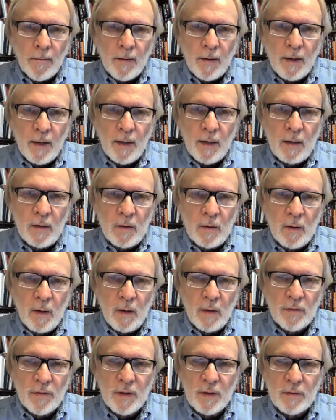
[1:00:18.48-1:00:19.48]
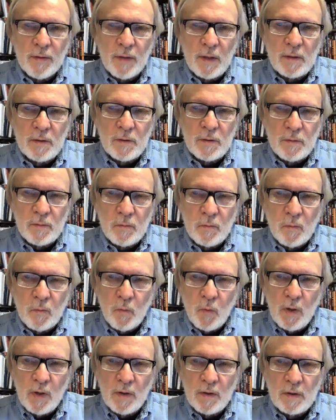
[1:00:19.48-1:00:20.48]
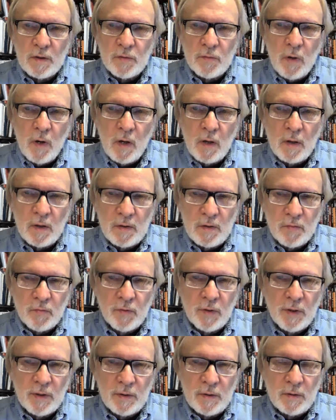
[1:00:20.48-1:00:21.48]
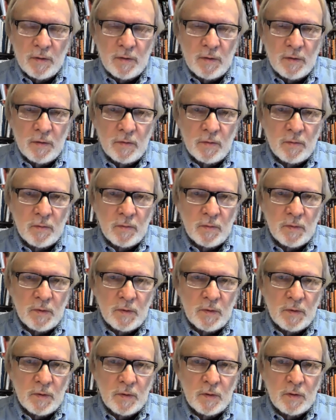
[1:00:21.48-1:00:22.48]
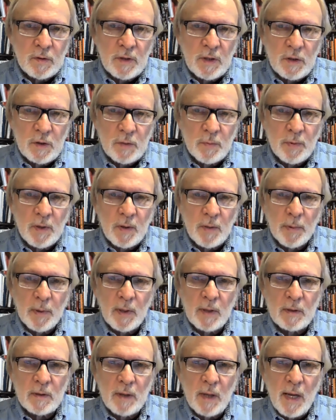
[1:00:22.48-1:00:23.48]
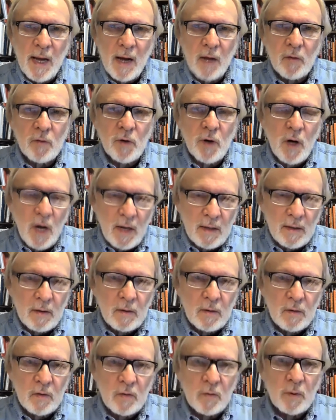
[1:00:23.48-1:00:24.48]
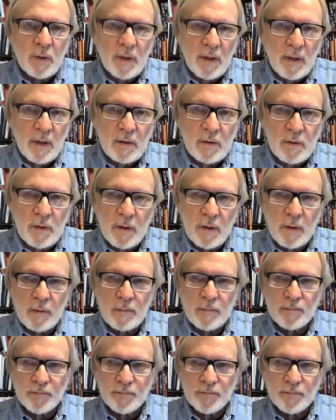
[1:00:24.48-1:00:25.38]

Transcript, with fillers: And I think that's one of the strongest reasons to teach people how not to engage in it.